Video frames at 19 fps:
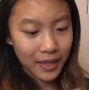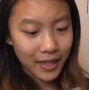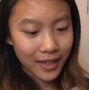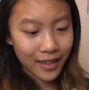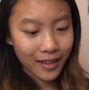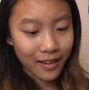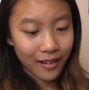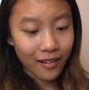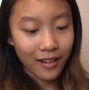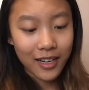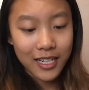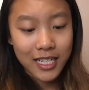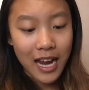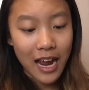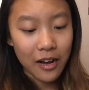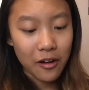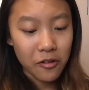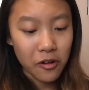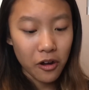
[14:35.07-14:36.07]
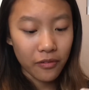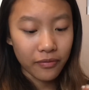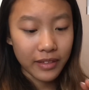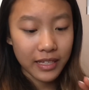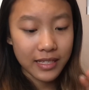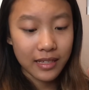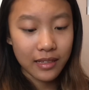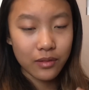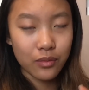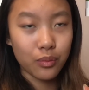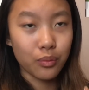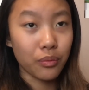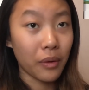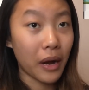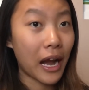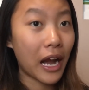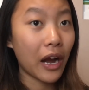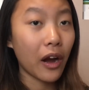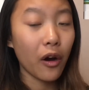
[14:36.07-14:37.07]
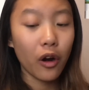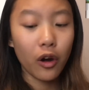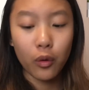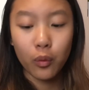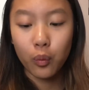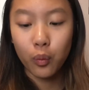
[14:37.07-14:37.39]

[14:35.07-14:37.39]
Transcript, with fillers: my gosh, I don't know if this is rare or